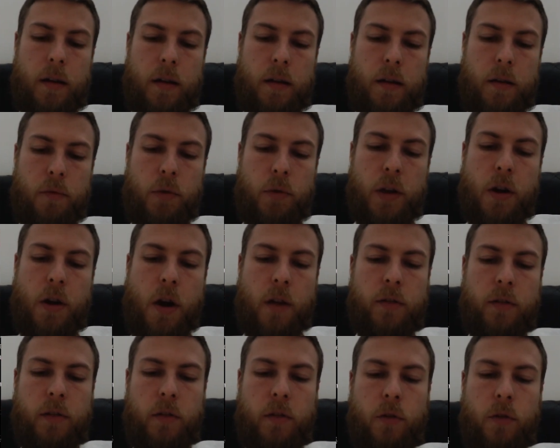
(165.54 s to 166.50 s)

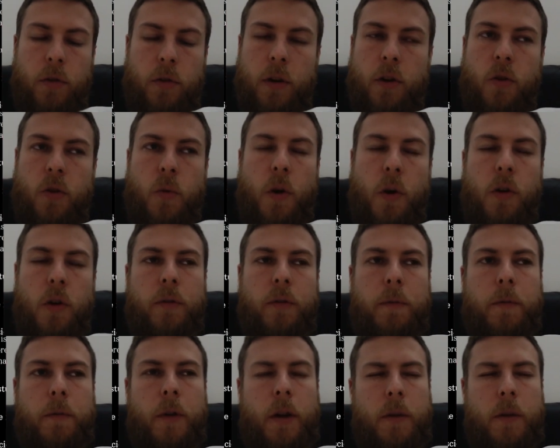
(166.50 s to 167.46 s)
reconstituted quote
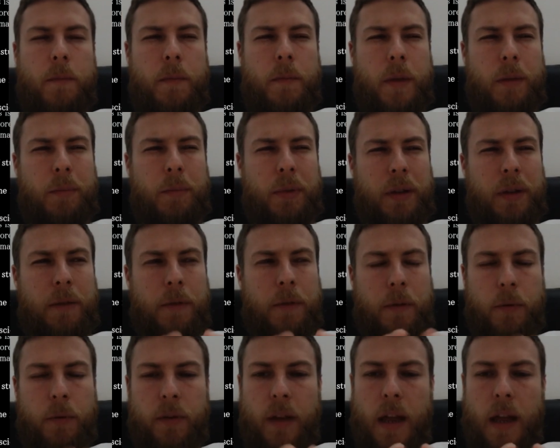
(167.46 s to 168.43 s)
from, I believe it
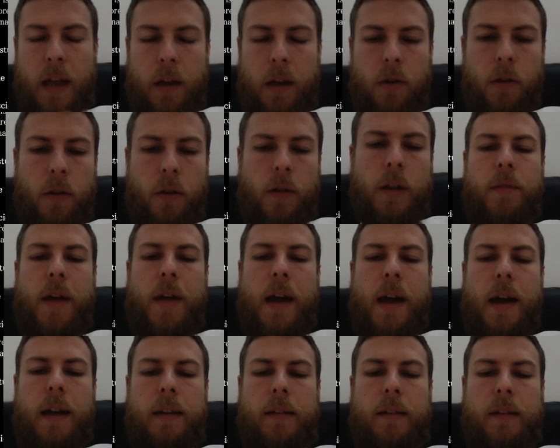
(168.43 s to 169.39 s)
was Hegel,
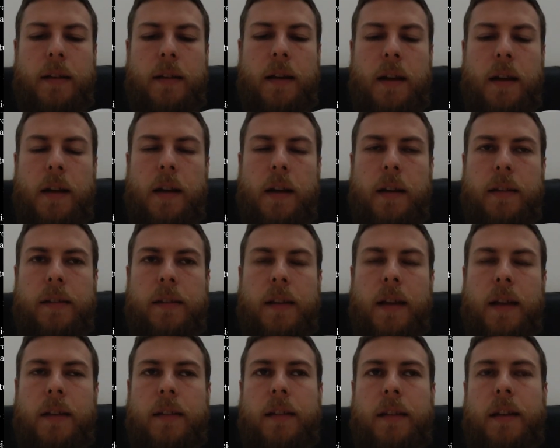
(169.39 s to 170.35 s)
that
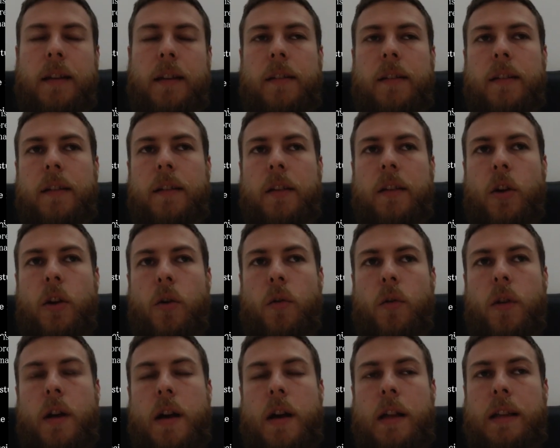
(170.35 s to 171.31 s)
says that,
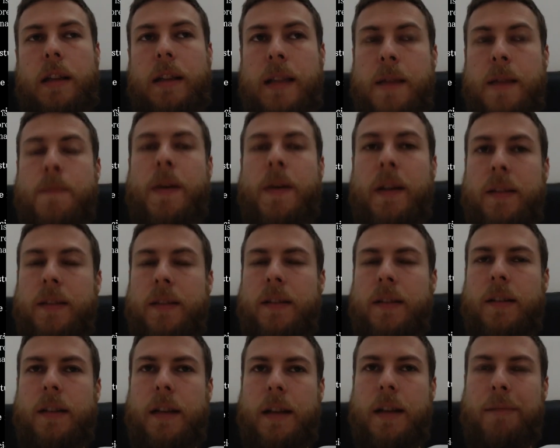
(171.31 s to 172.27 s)
a limit
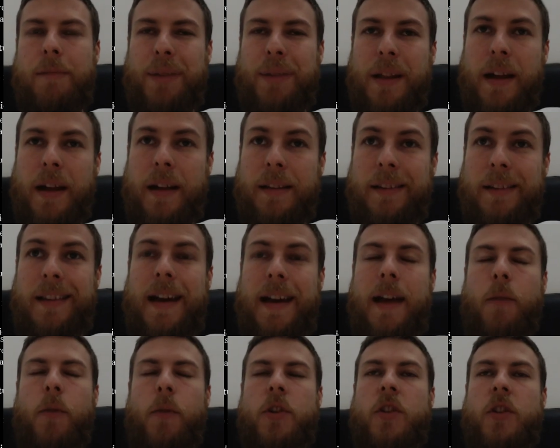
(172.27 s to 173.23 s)
implies
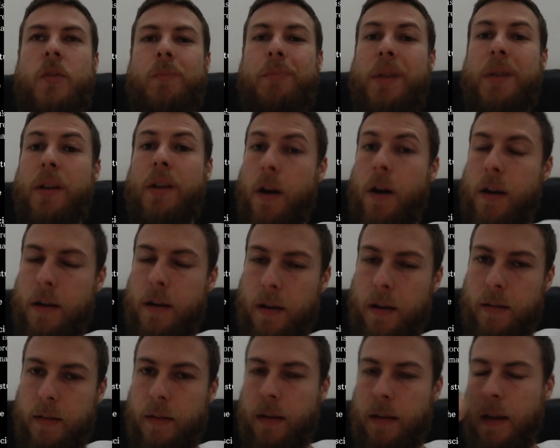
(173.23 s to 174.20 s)
that which is beyond
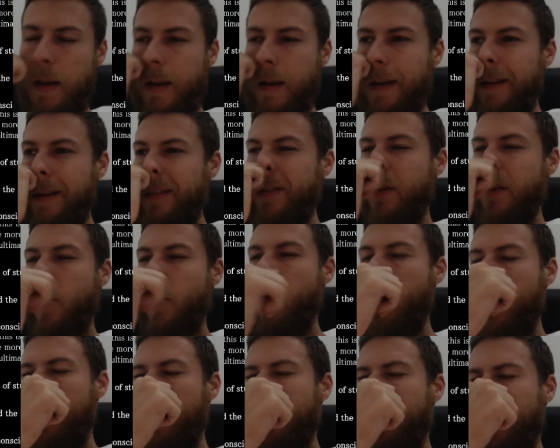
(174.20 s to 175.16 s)
it. So
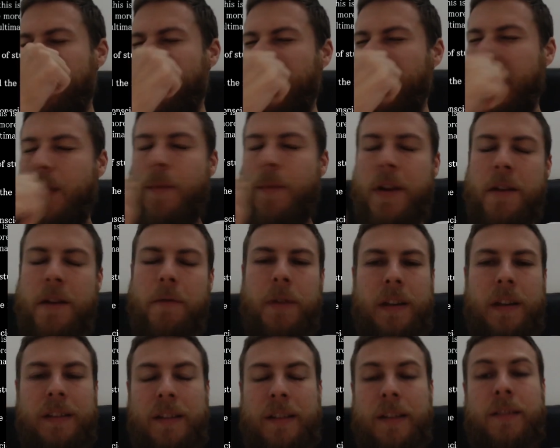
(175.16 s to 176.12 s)
what is at the limit of
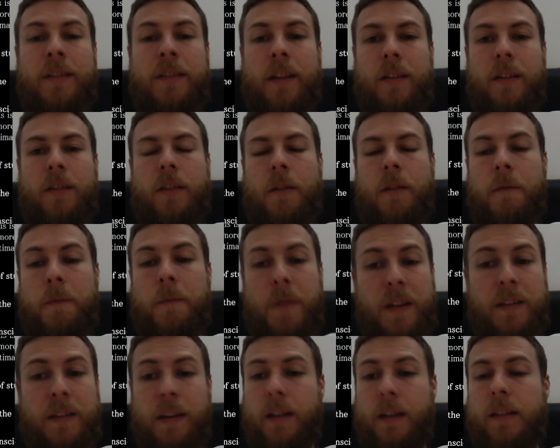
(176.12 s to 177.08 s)
existence, of
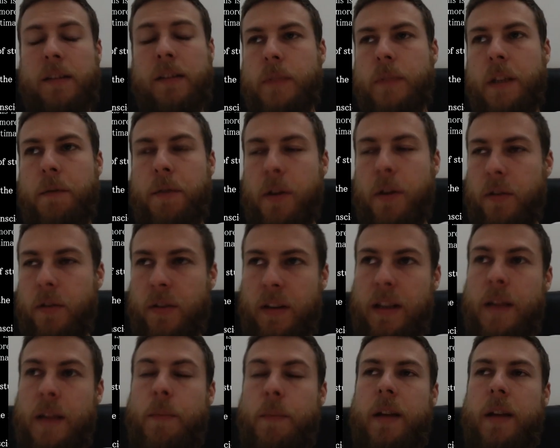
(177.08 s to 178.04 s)
physics? If there's a
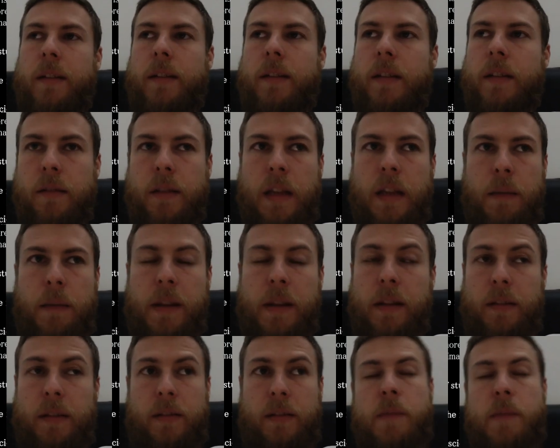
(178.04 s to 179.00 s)
limit, I mean,
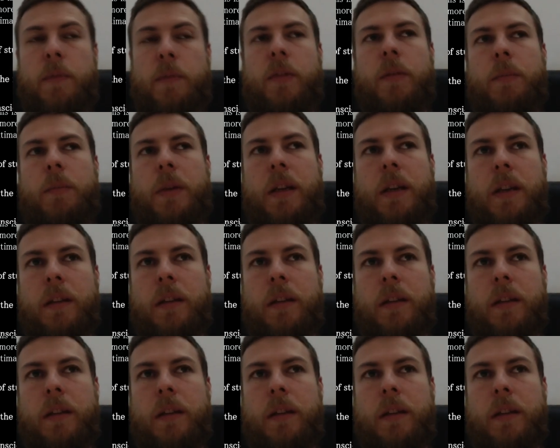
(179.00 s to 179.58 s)
there seems to be